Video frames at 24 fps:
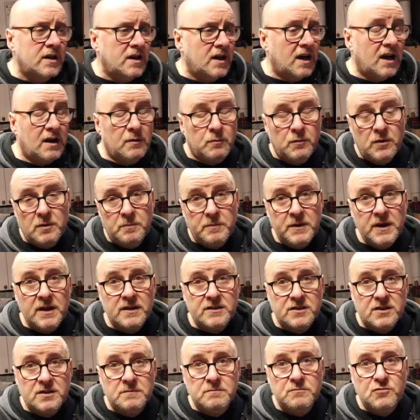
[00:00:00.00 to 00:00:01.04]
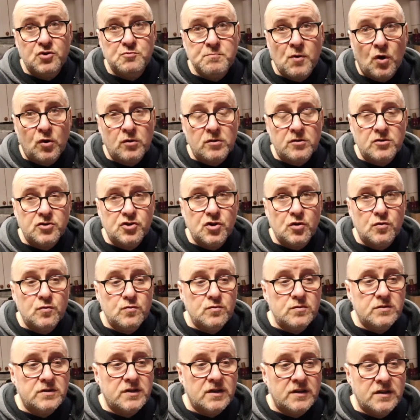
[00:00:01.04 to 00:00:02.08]
and we'll be at some model
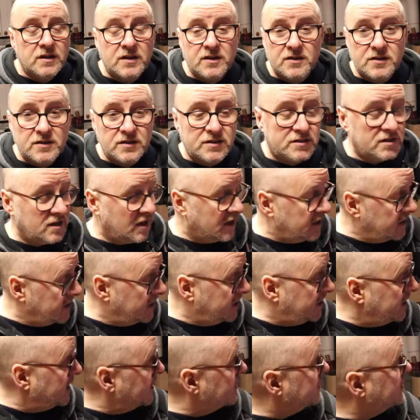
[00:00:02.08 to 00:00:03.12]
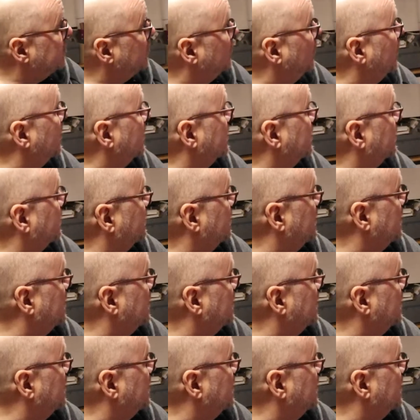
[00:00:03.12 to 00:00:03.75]
shows, because I need to get some wings for